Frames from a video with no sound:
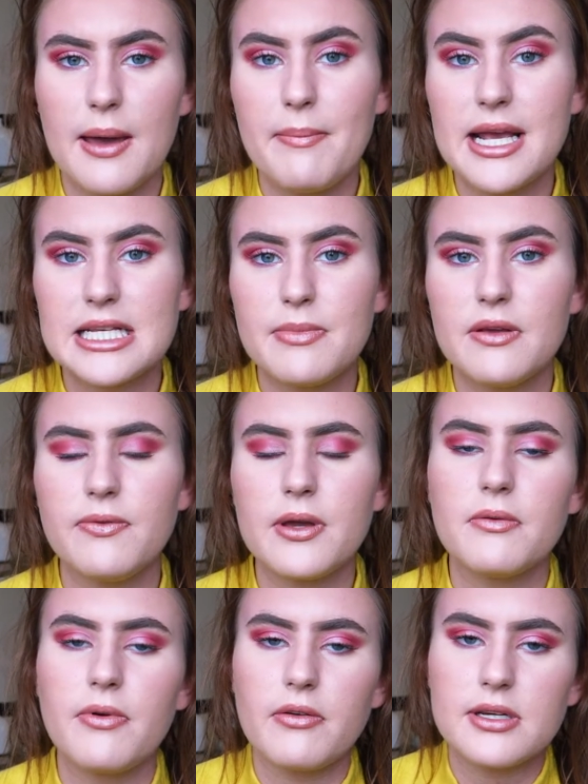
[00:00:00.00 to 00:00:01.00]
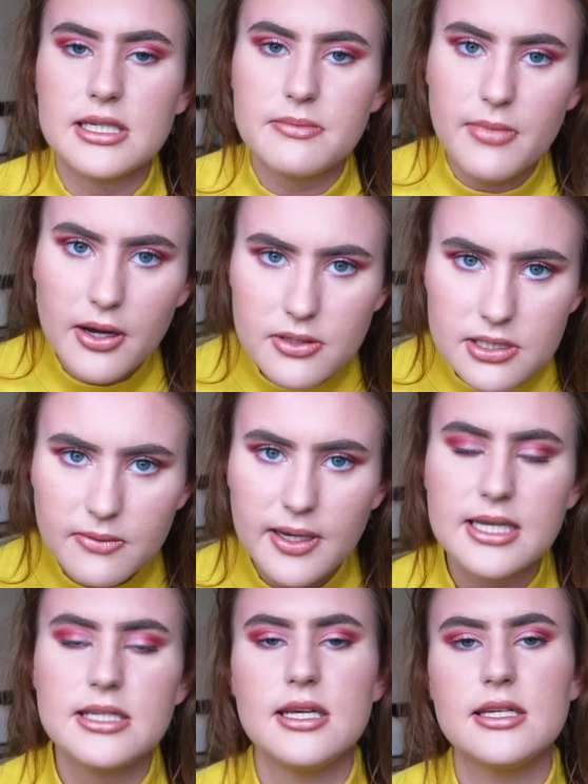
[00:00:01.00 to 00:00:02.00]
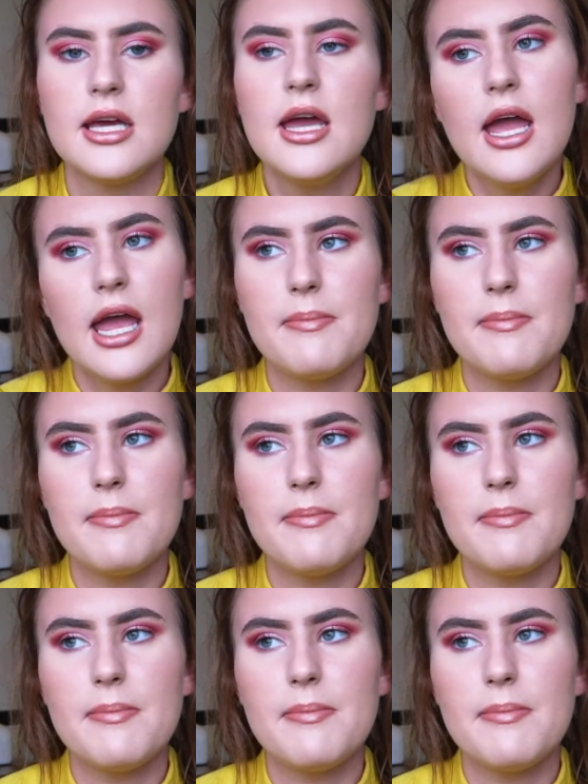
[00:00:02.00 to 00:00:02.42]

that makes me feel very demotivated.